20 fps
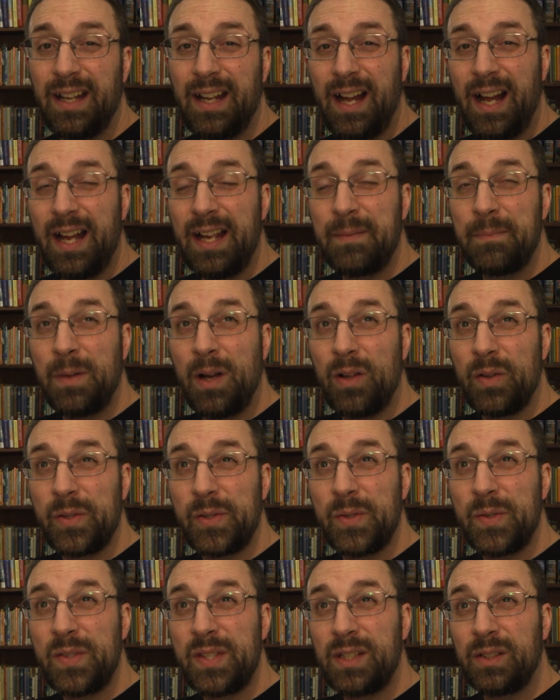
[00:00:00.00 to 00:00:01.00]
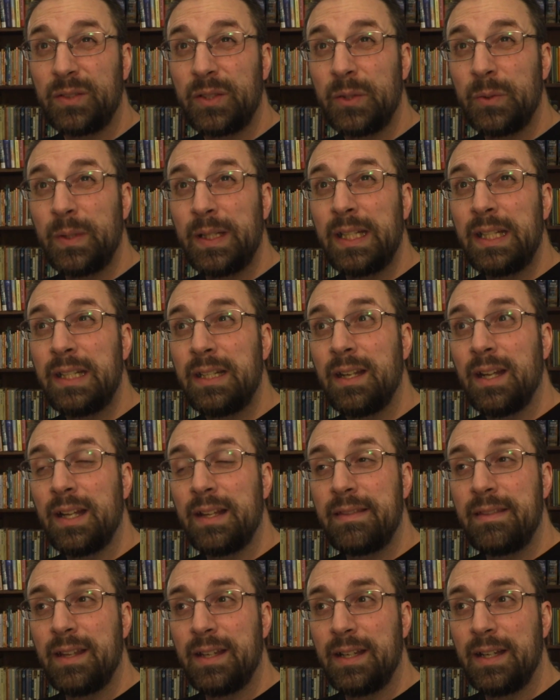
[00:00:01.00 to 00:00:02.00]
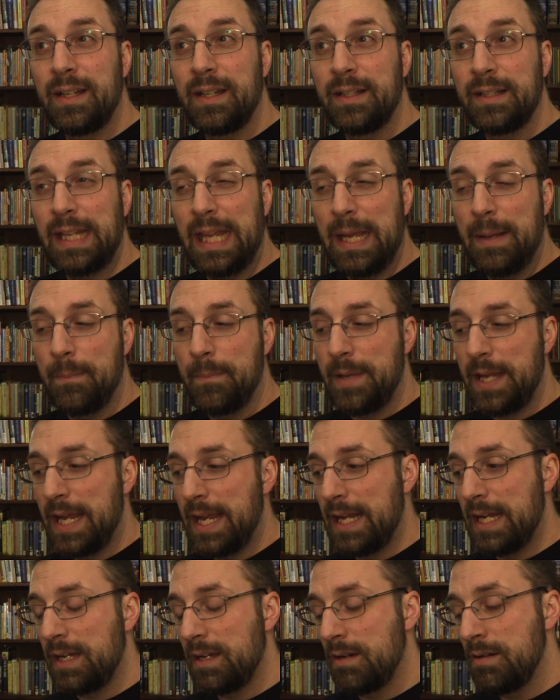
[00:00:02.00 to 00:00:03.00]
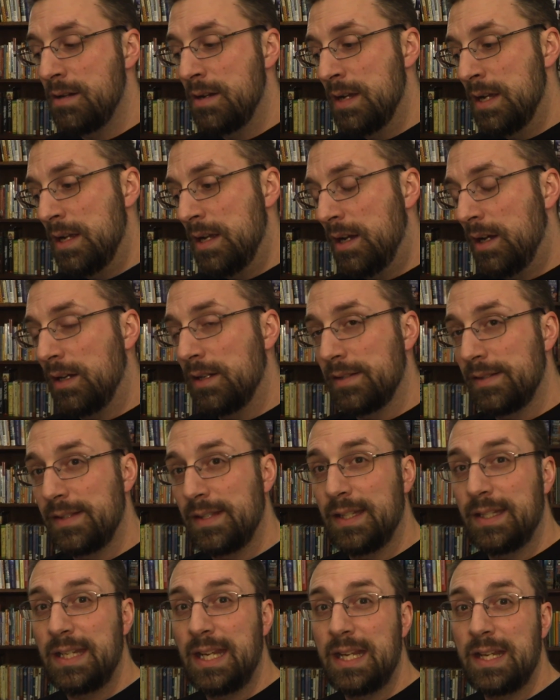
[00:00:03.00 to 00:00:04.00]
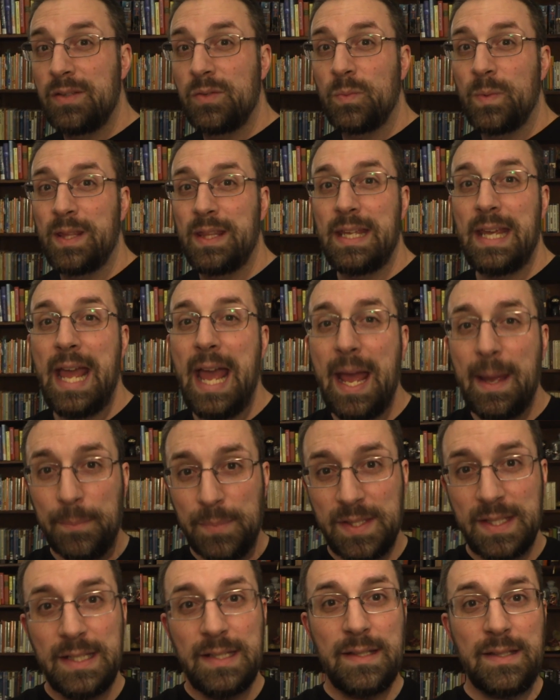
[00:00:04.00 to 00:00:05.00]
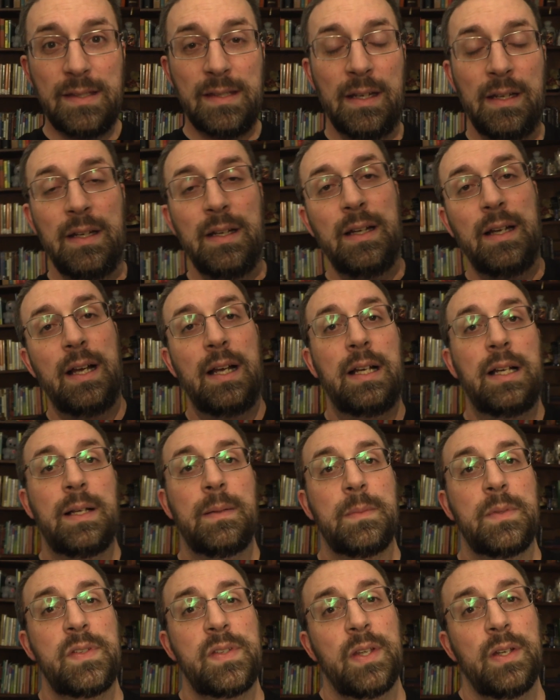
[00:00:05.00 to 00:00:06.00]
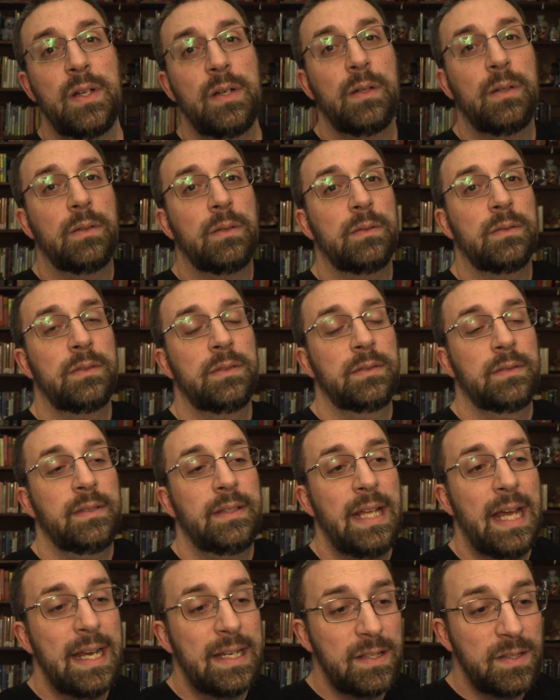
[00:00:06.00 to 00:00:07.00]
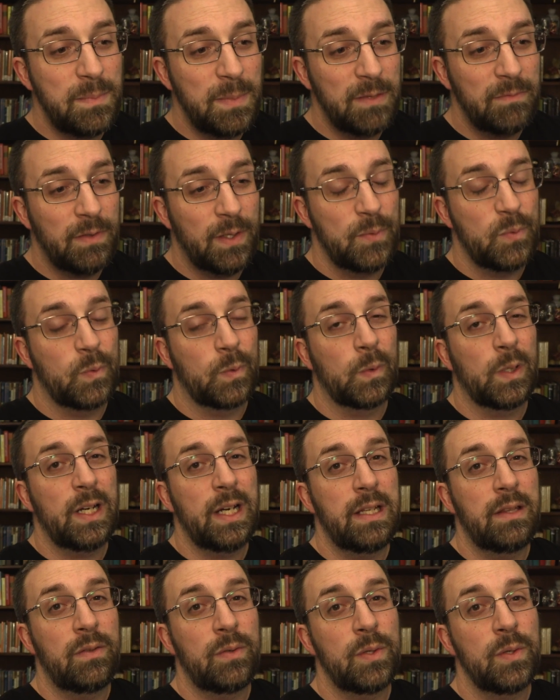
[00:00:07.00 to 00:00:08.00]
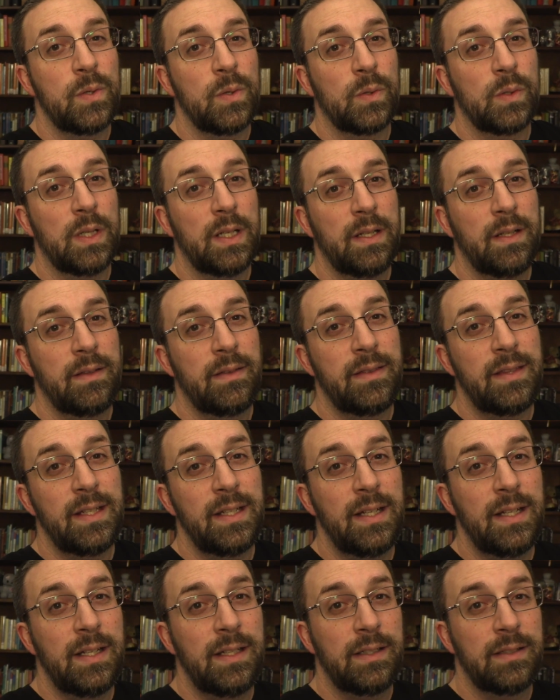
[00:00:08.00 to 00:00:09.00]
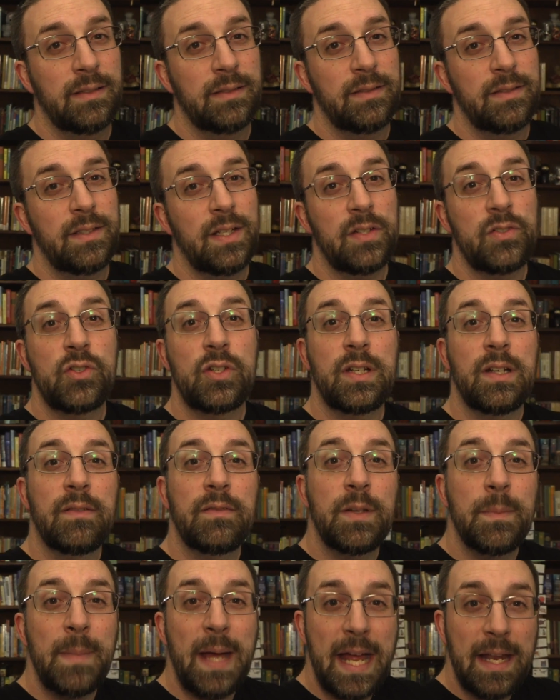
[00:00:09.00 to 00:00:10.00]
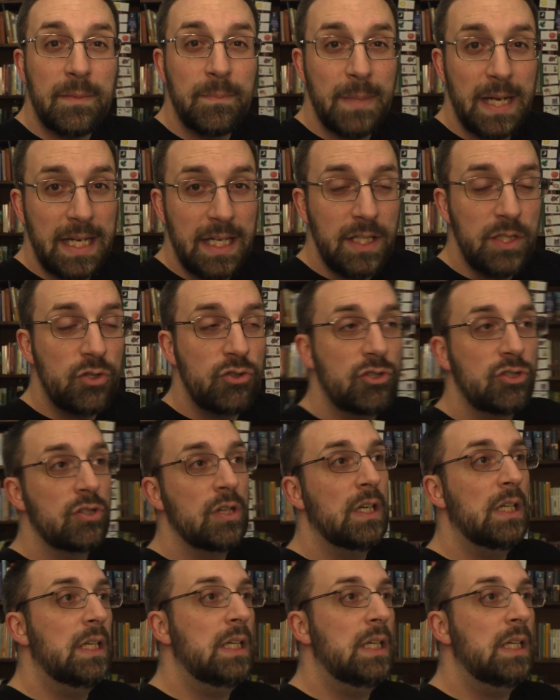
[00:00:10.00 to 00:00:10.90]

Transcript: I'm also still doing the campaign on Sundays with the Apses um, so that has been fun. We're working through the Dungeon of the Mad Mage